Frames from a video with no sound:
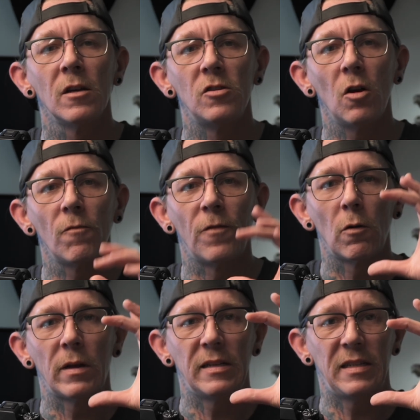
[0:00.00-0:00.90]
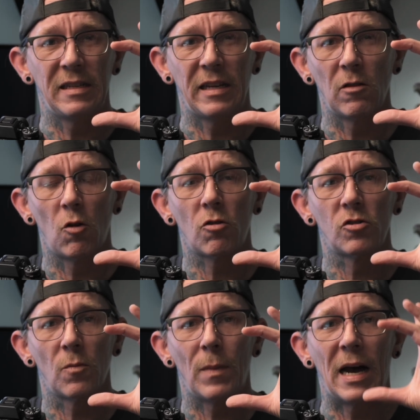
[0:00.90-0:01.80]
Zone focus is a
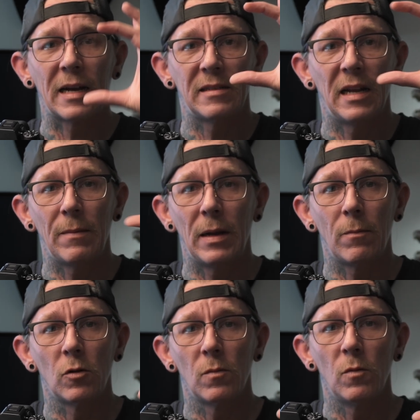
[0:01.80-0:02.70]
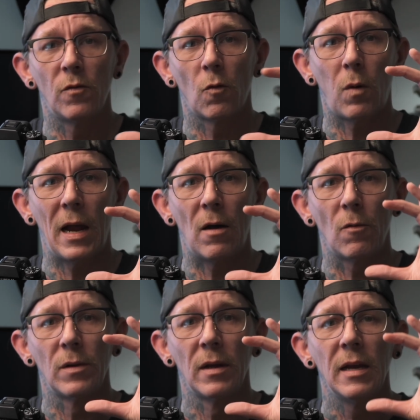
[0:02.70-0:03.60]
larger box that I'm able to move
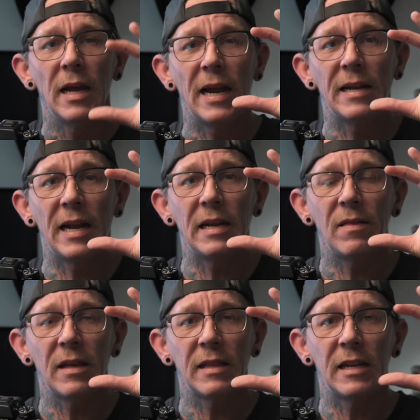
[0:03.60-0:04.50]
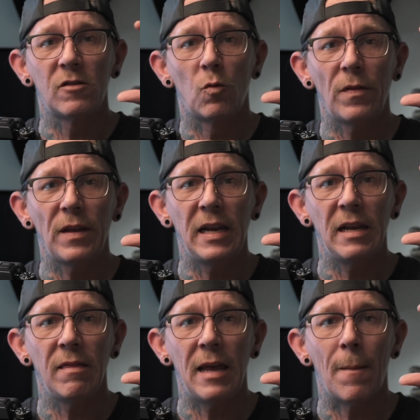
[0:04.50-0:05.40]
around, and anything that is
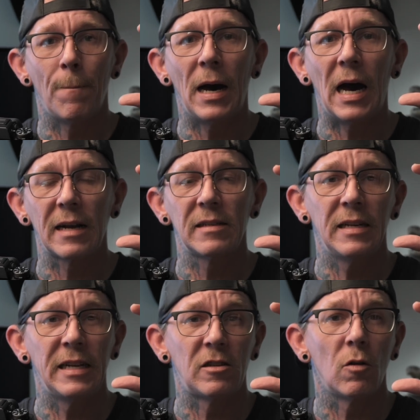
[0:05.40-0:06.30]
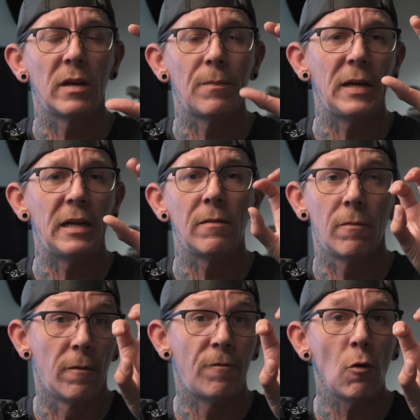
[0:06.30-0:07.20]
within that box, it's going to be
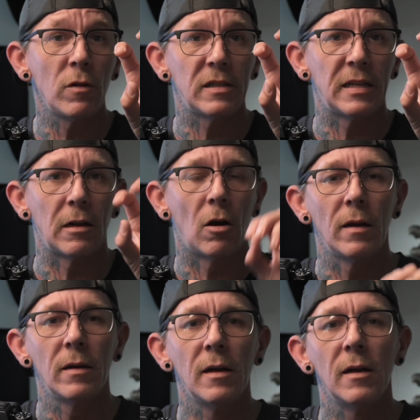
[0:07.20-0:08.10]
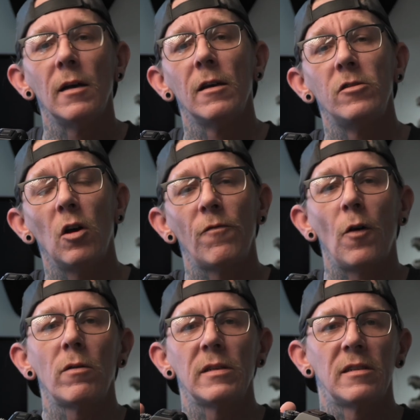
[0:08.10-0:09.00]
focusing on. Zone
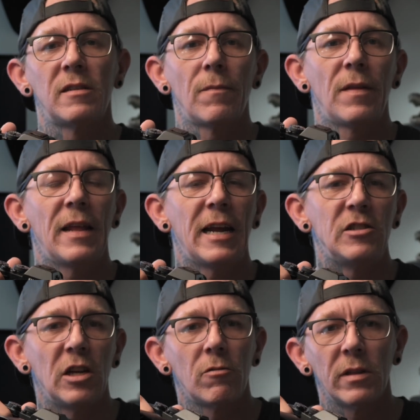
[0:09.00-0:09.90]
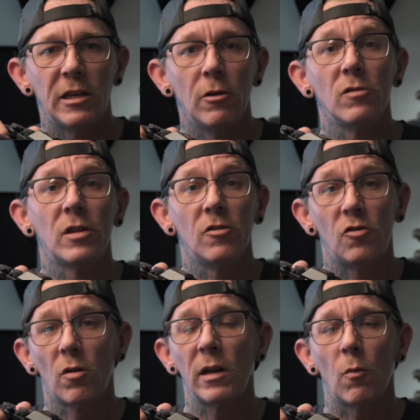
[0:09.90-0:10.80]
focus is something that I generally use
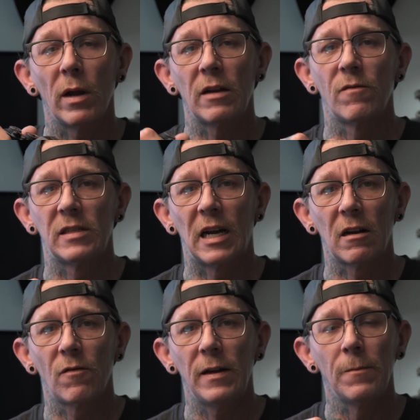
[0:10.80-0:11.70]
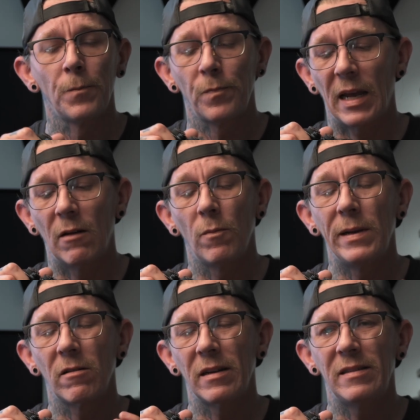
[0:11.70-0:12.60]
during wedding photography. I will
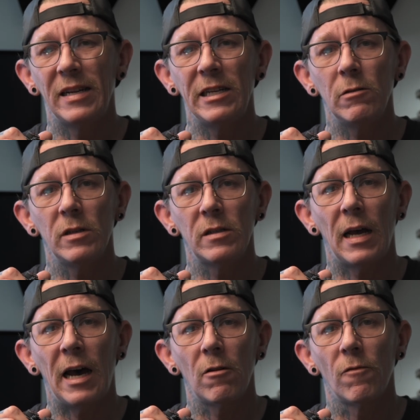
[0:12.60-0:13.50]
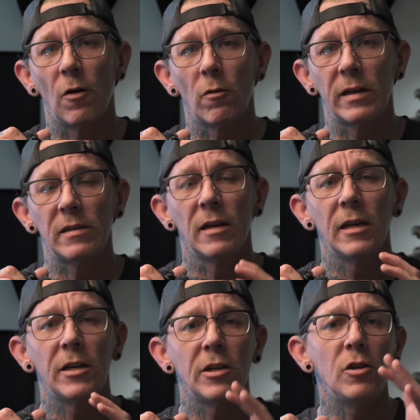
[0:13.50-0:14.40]
be on continuous autofocus
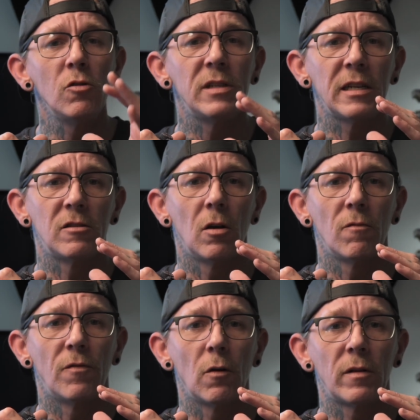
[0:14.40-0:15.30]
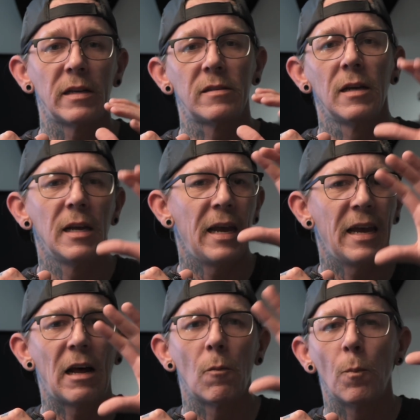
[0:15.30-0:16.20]
using zone focus,
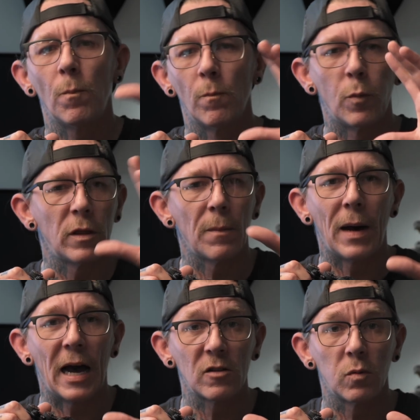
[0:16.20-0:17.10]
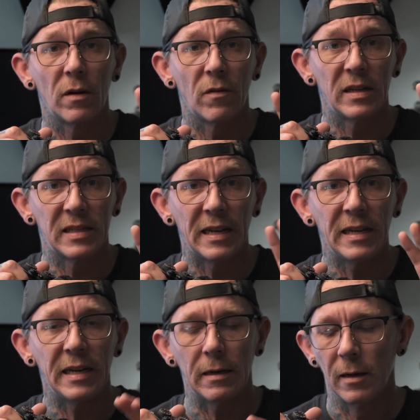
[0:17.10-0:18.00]
and I'll put the box wherever it is I
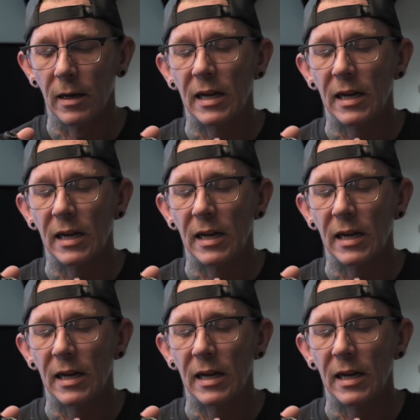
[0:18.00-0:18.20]
need.